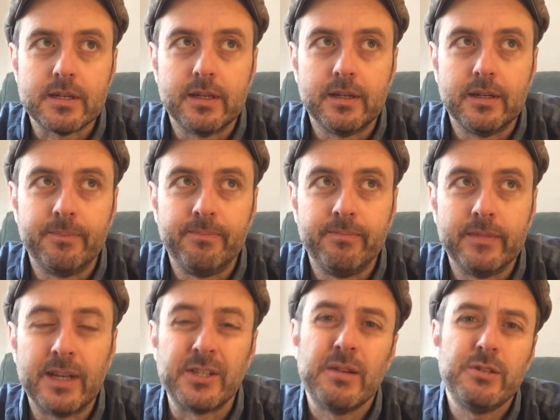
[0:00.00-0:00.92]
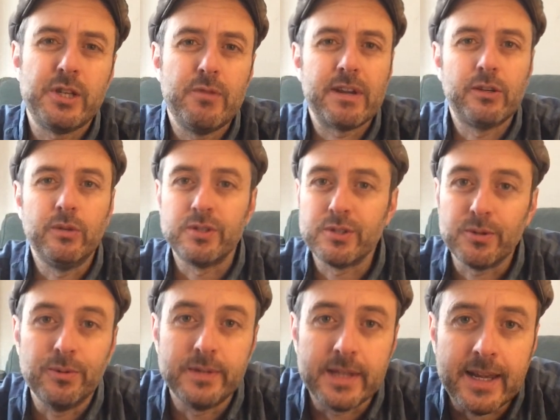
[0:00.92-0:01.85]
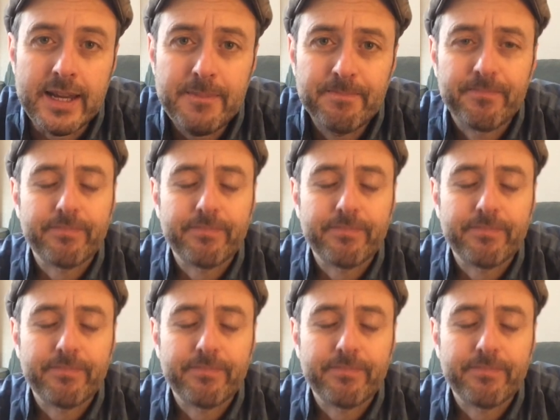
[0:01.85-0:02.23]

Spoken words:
I don't do record store day